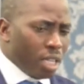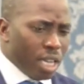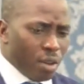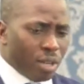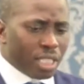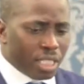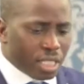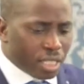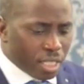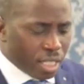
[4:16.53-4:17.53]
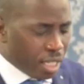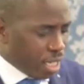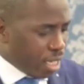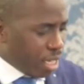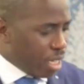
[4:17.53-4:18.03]
what is it?
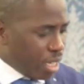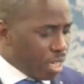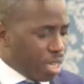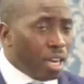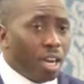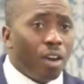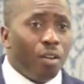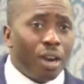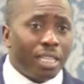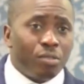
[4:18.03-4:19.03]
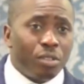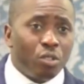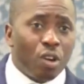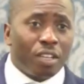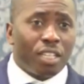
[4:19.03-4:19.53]
What did we
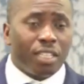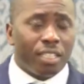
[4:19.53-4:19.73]
do wrong?